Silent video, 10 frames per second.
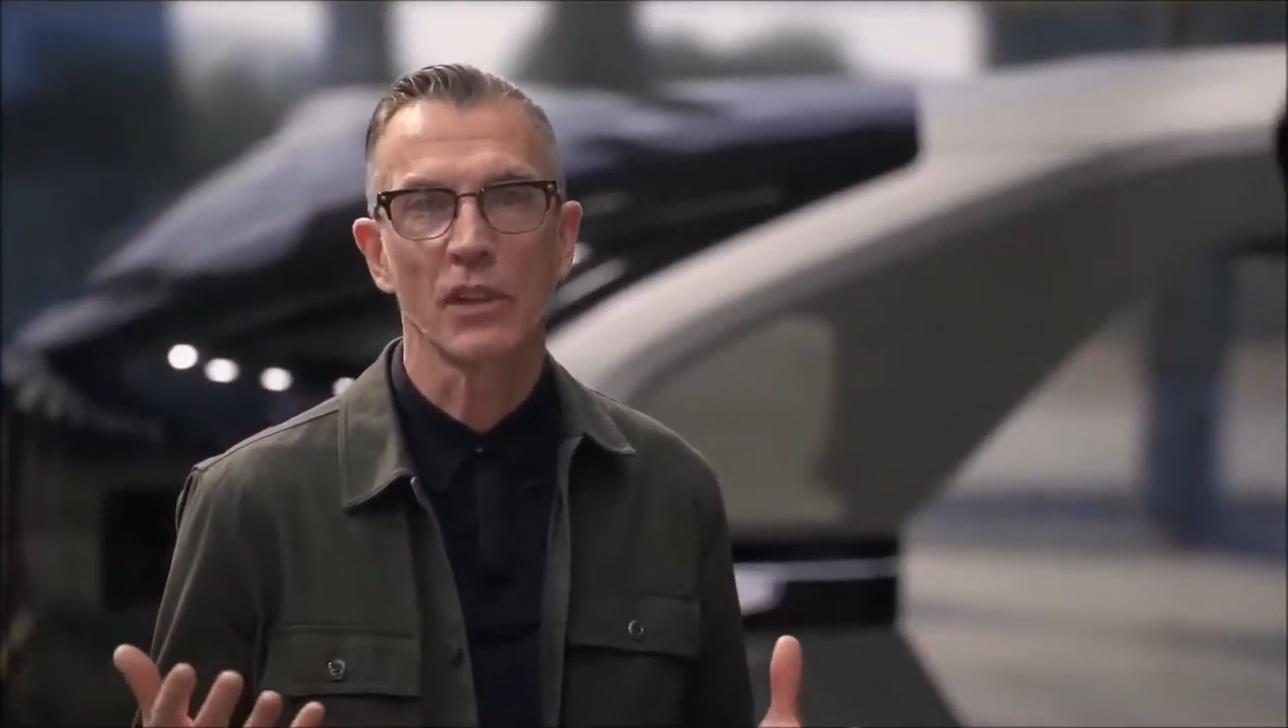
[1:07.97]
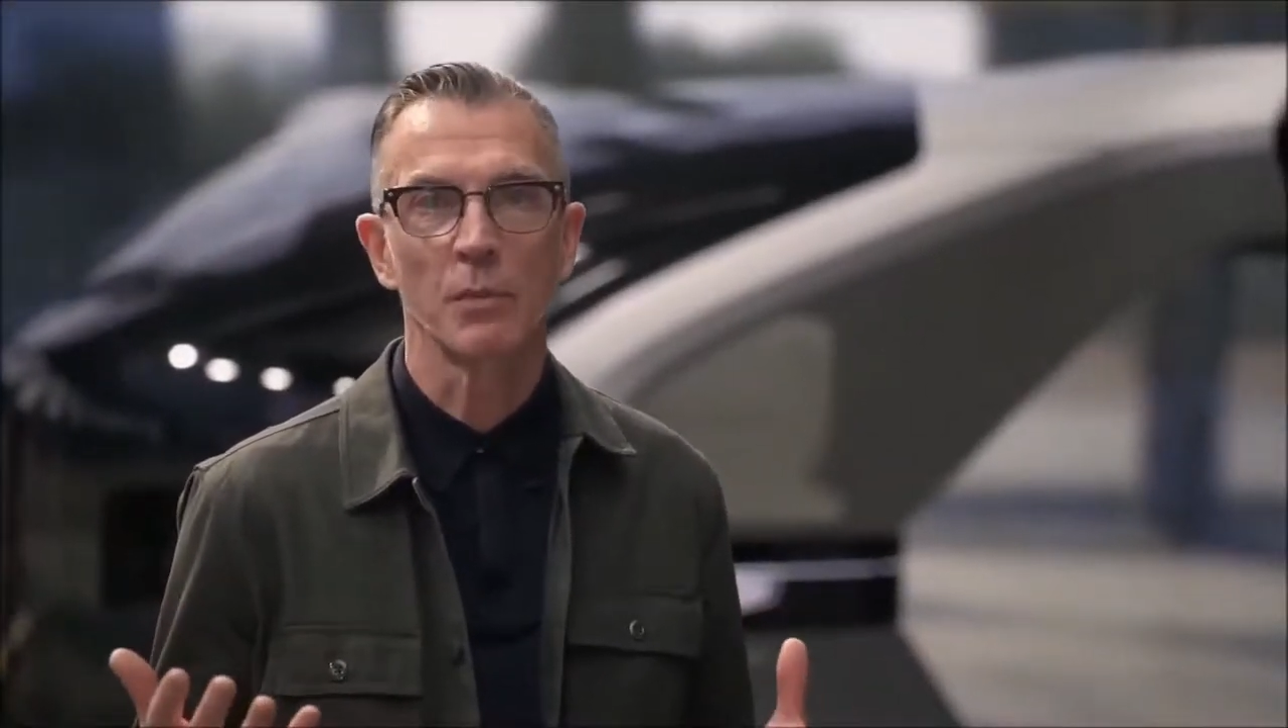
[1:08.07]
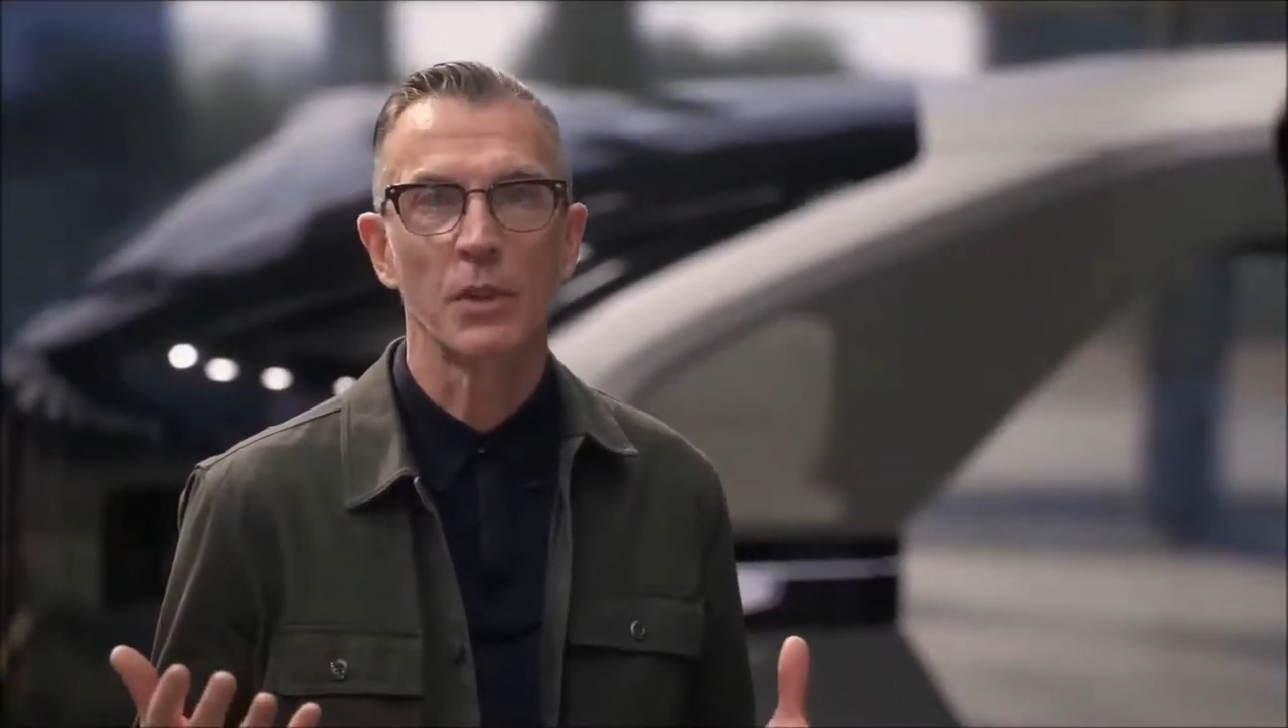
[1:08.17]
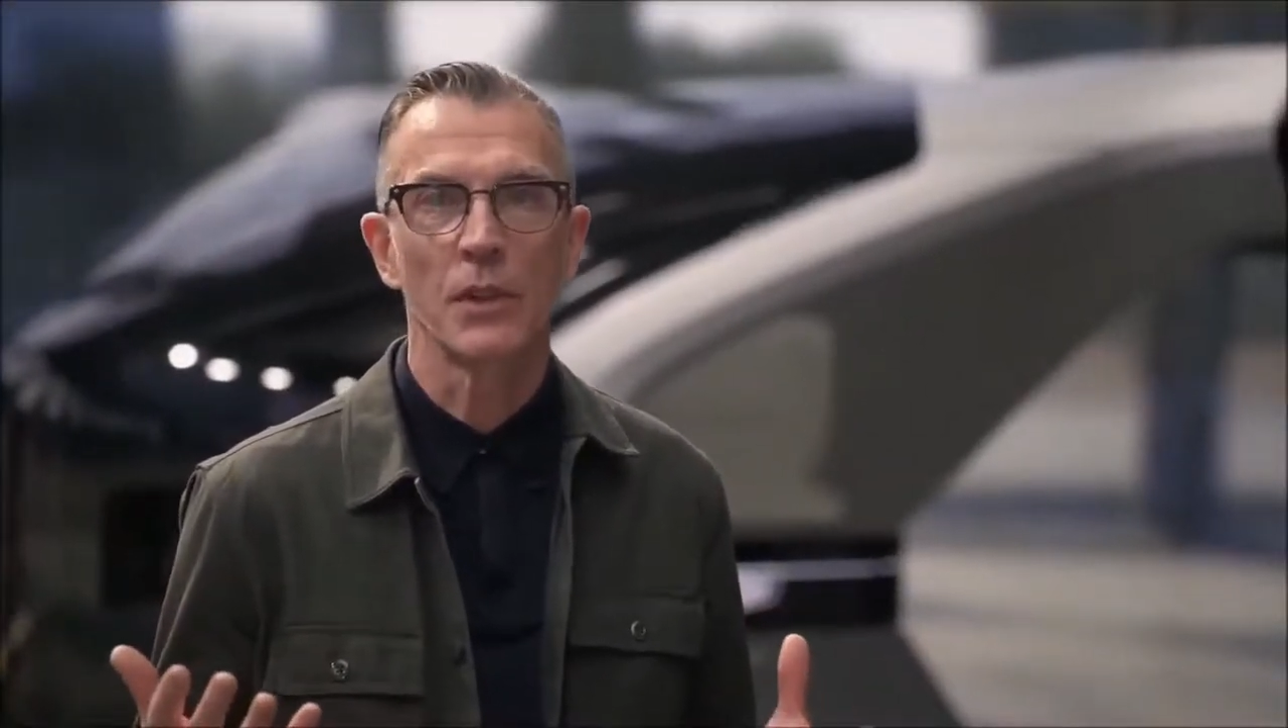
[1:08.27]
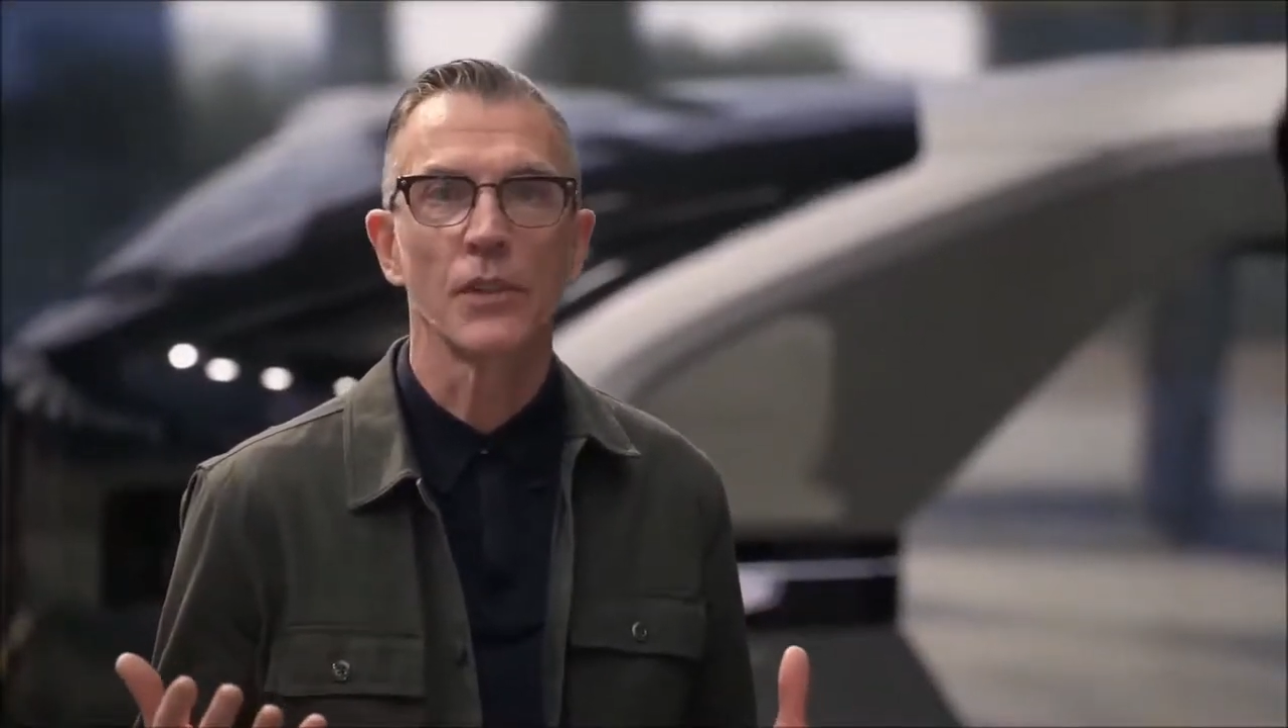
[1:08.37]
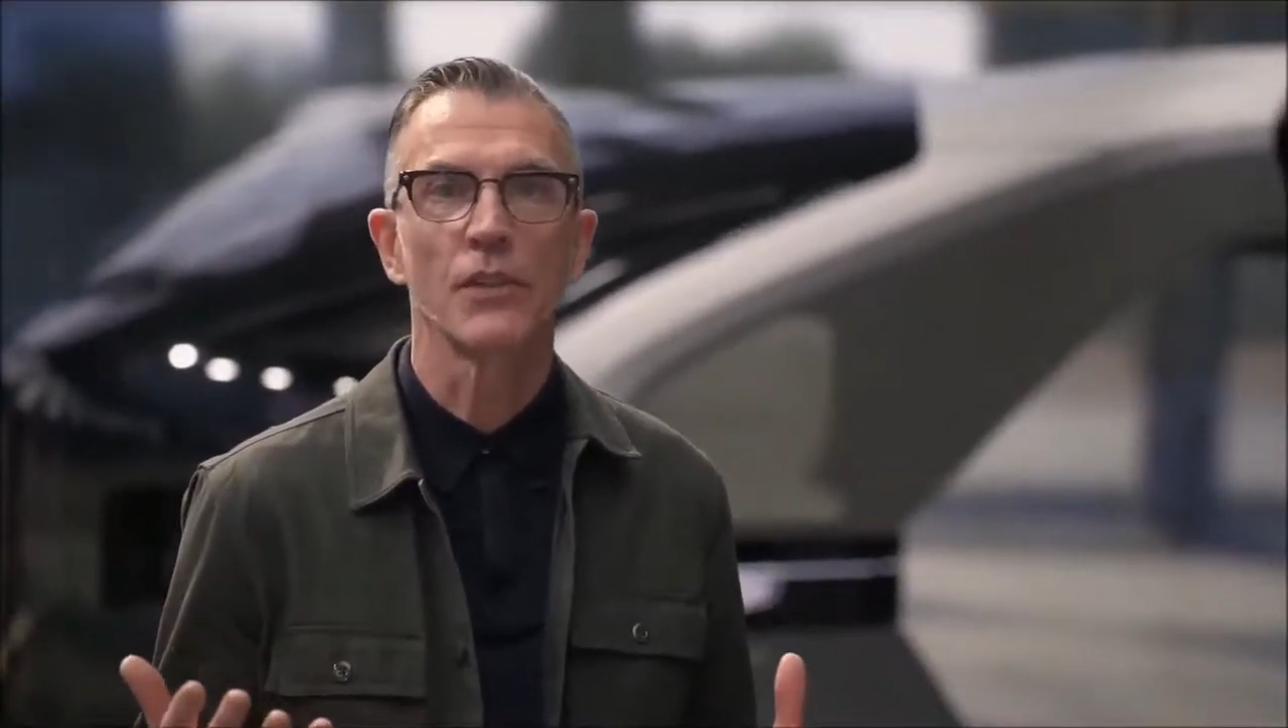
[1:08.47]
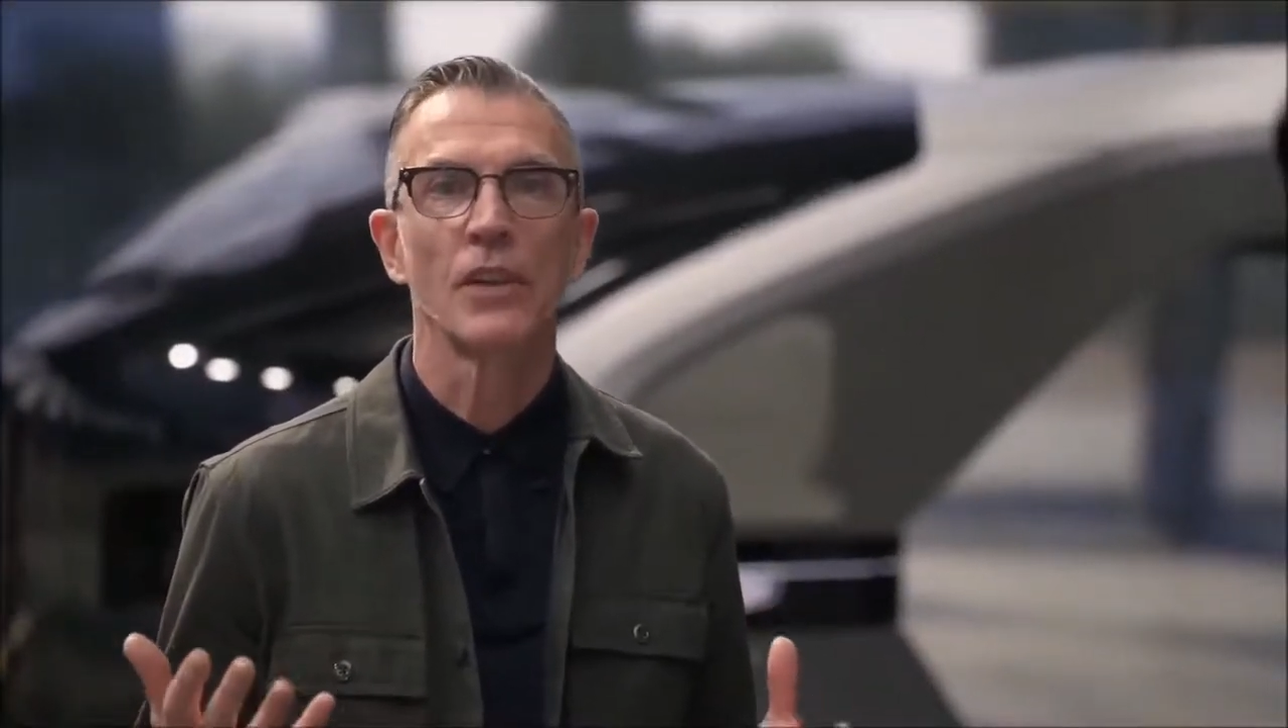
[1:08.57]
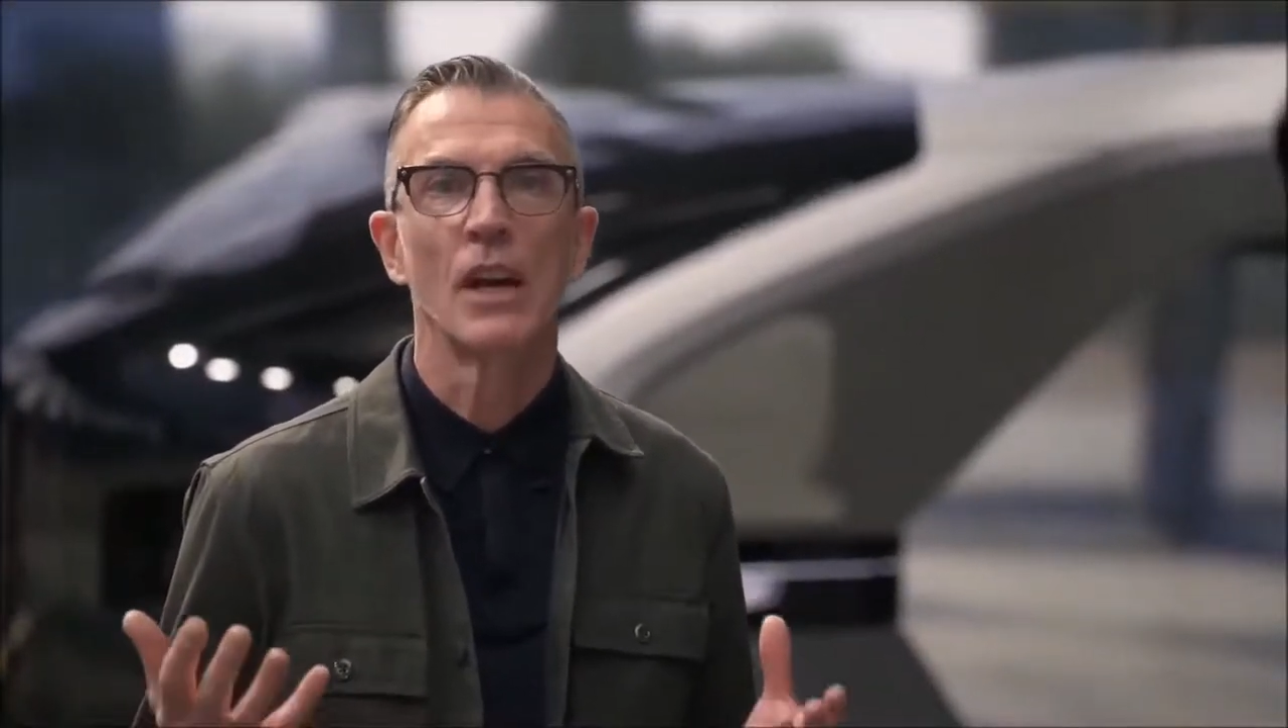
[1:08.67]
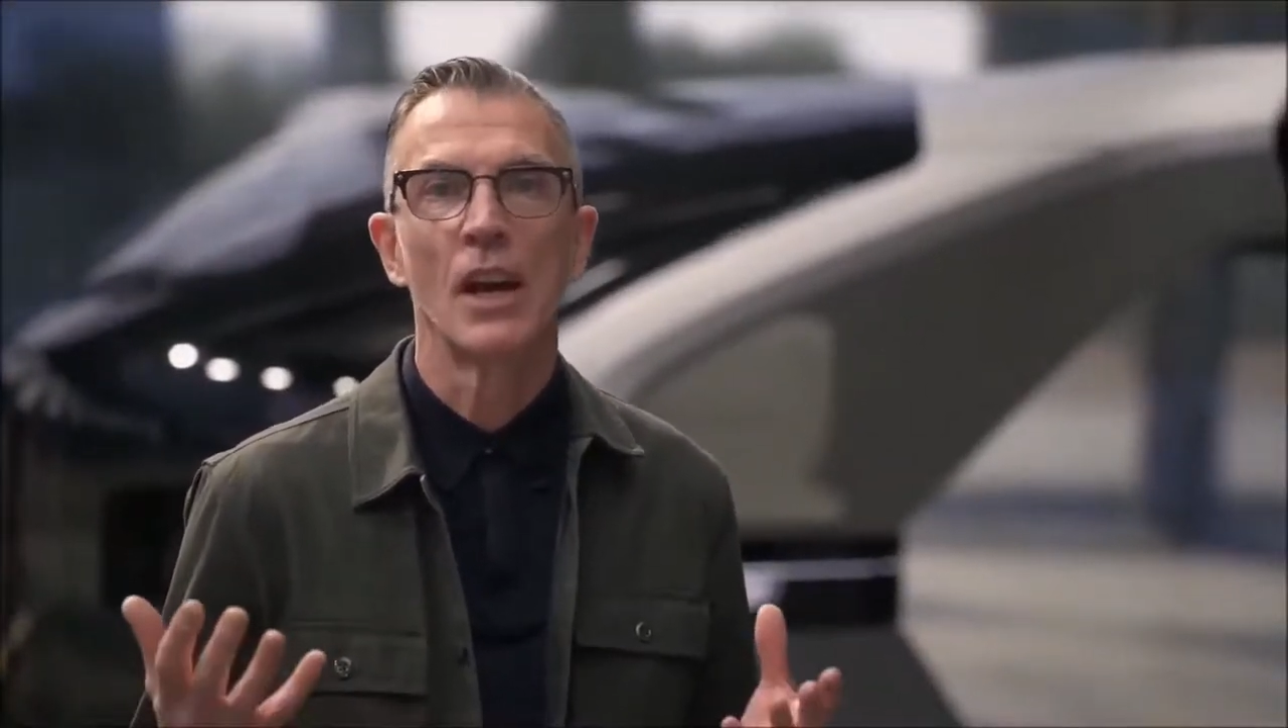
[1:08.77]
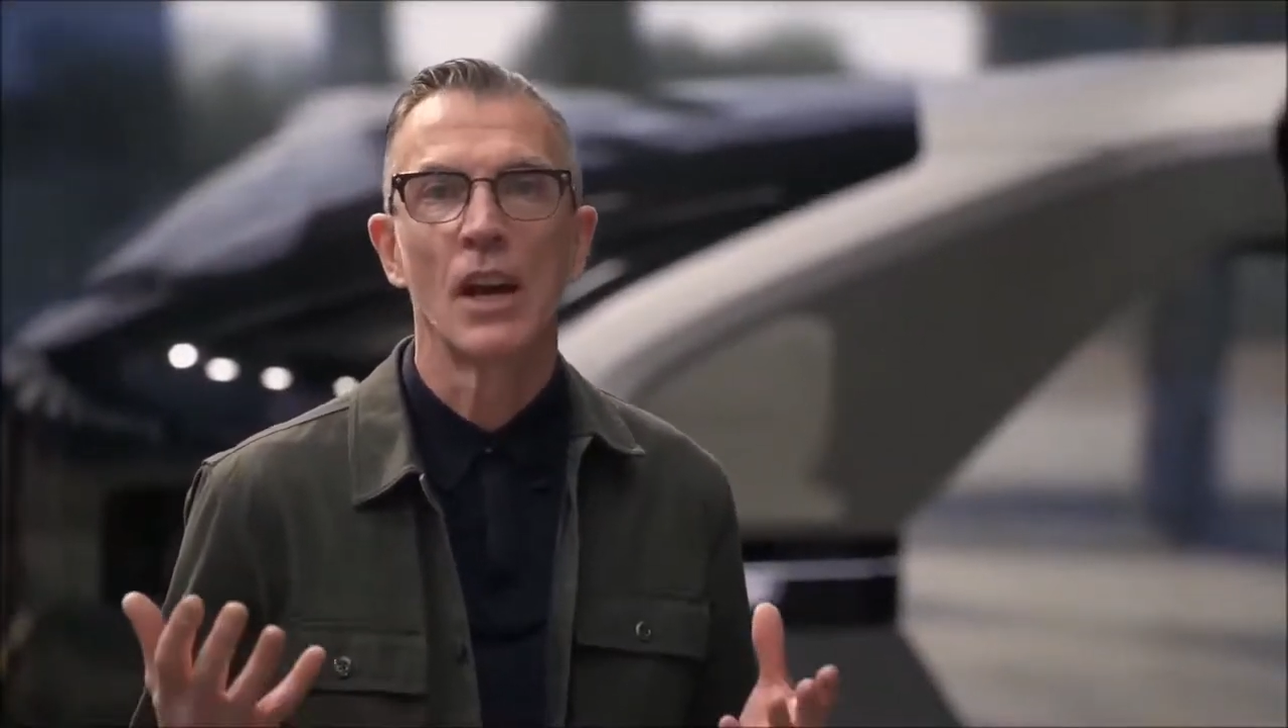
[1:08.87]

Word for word: experience